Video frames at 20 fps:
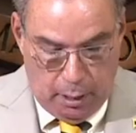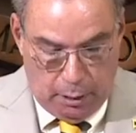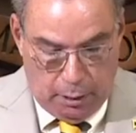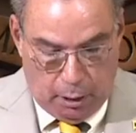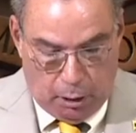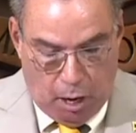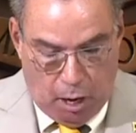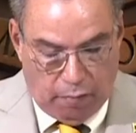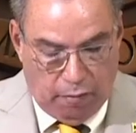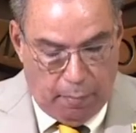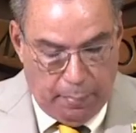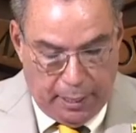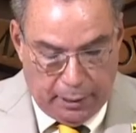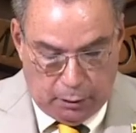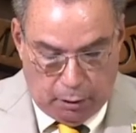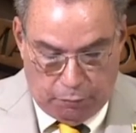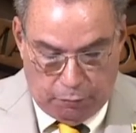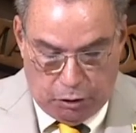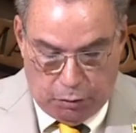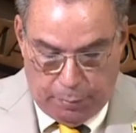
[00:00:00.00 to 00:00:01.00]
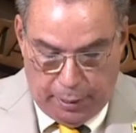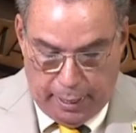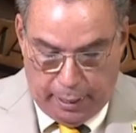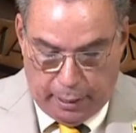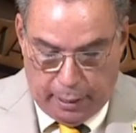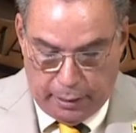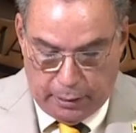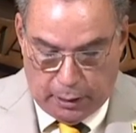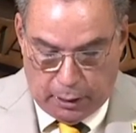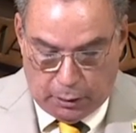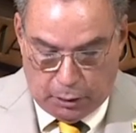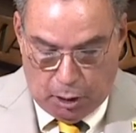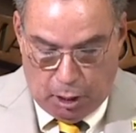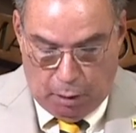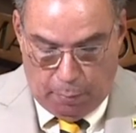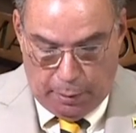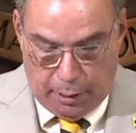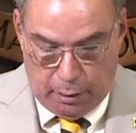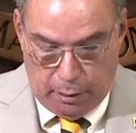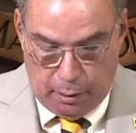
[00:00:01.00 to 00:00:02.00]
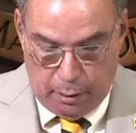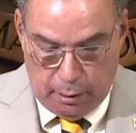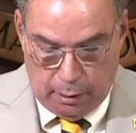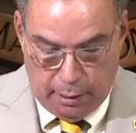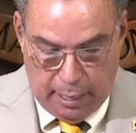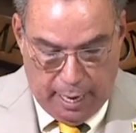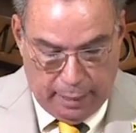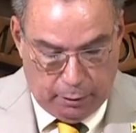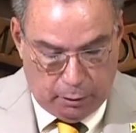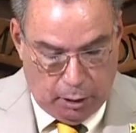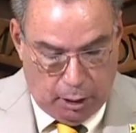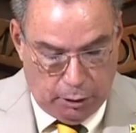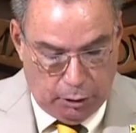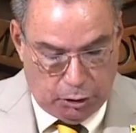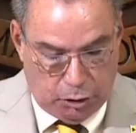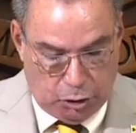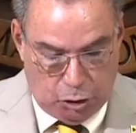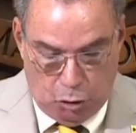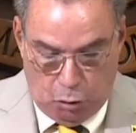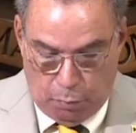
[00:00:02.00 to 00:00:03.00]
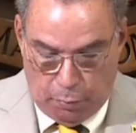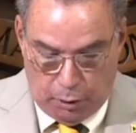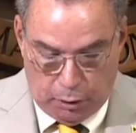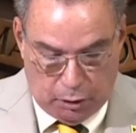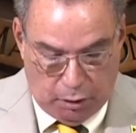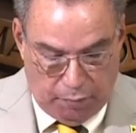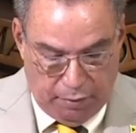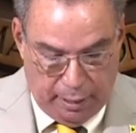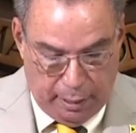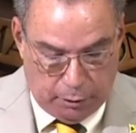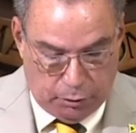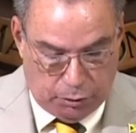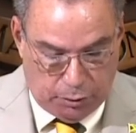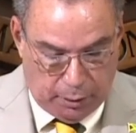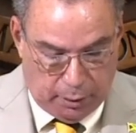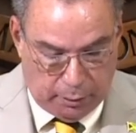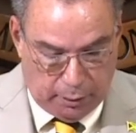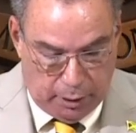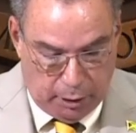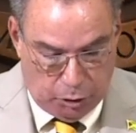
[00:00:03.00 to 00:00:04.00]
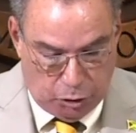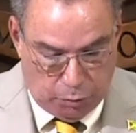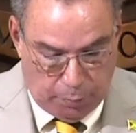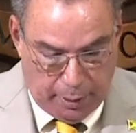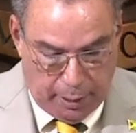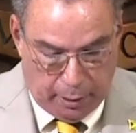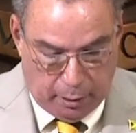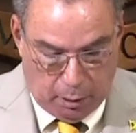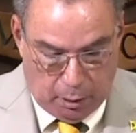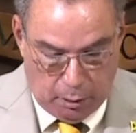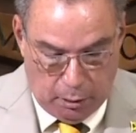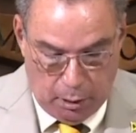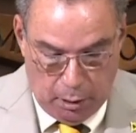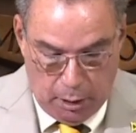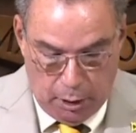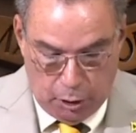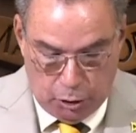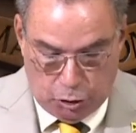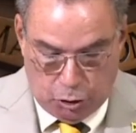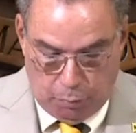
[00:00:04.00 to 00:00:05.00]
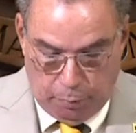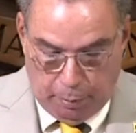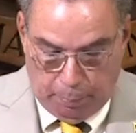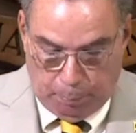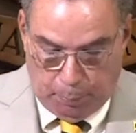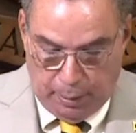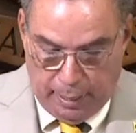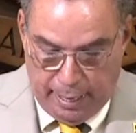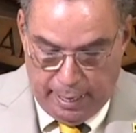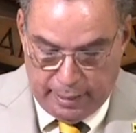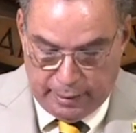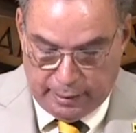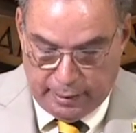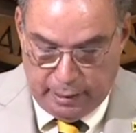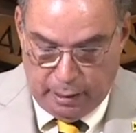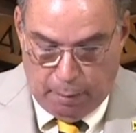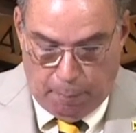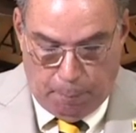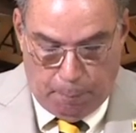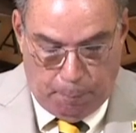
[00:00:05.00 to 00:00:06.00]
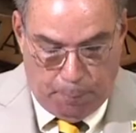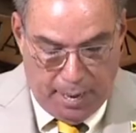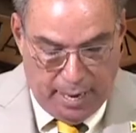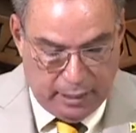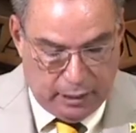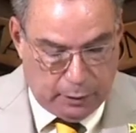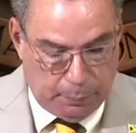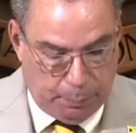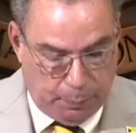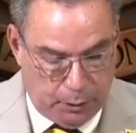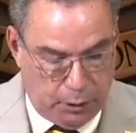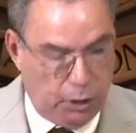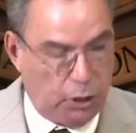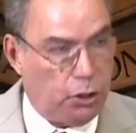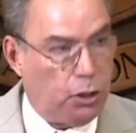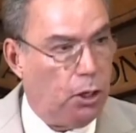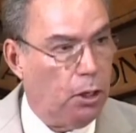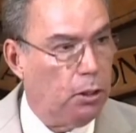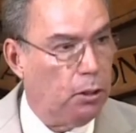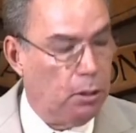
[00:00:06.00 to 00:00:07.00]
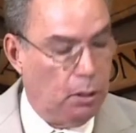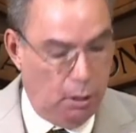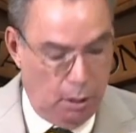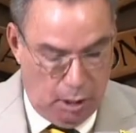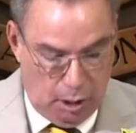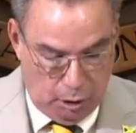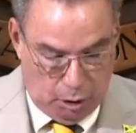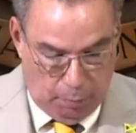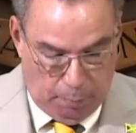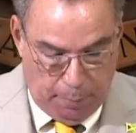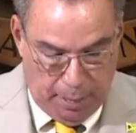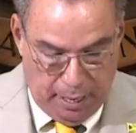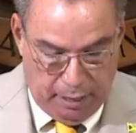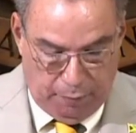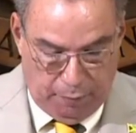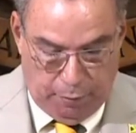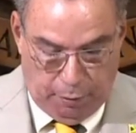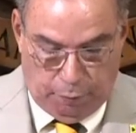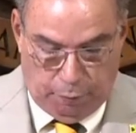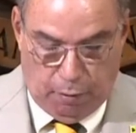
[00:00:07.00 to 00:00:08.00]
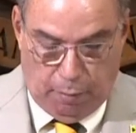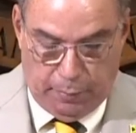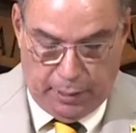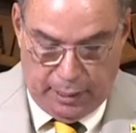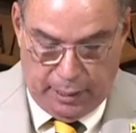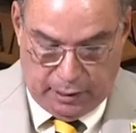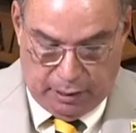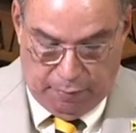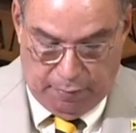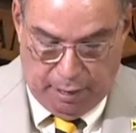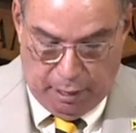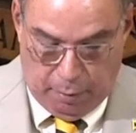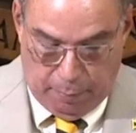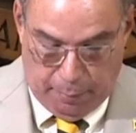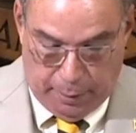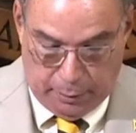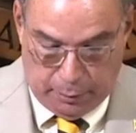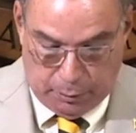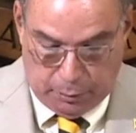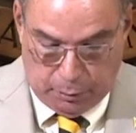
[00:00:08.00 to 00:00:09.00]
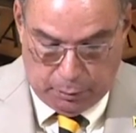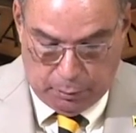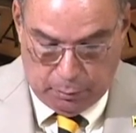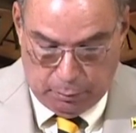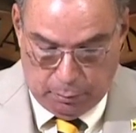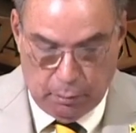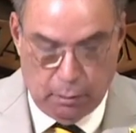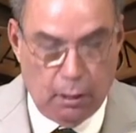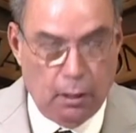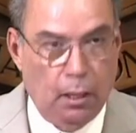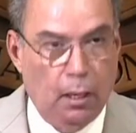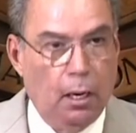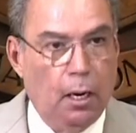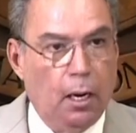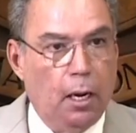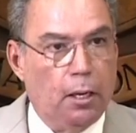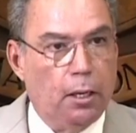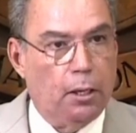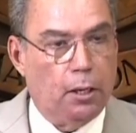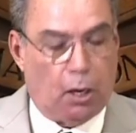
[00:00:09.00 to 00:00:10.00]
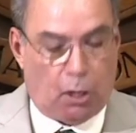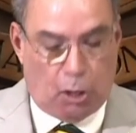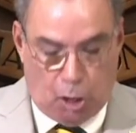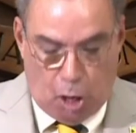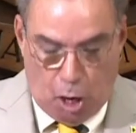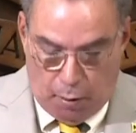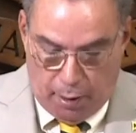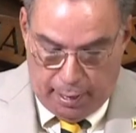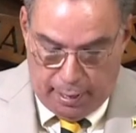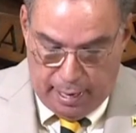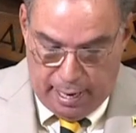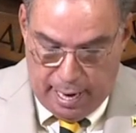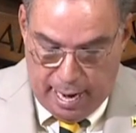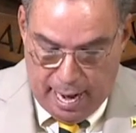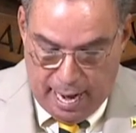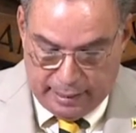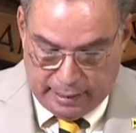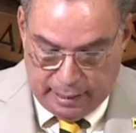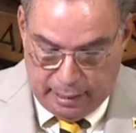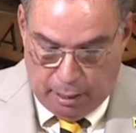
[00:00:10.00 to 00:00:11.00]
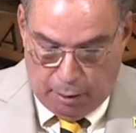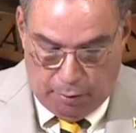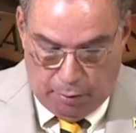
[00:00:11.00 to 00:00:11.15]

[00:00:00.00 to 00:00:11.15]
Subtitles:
The government of Jamaica is determined that consumers of electricity in Jamaica should be placed in the best position to benefit from these developments. The current licensing